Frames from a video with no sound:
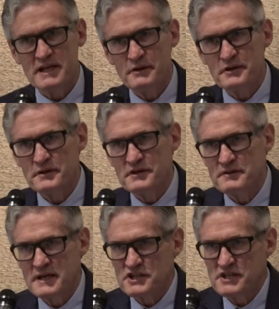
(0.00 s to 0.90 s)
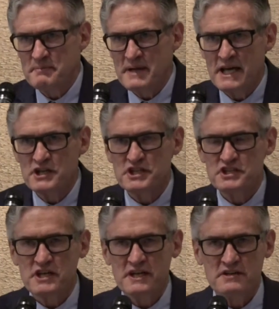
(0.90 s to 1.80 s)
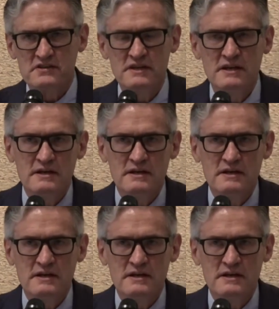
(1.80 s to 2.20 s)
how you're going to actually manage each case.